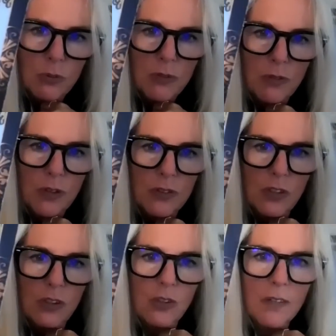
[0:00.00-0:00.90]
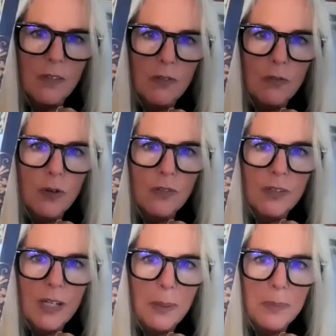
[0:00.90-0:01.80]
in reverse, and then you have the Four of
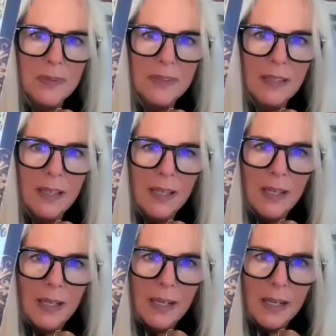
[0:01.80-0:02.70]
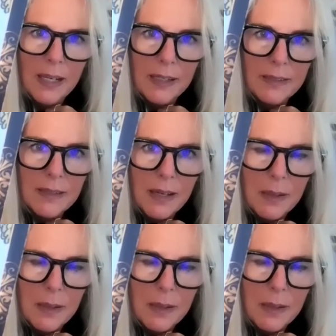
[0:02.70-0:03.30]
Cups. And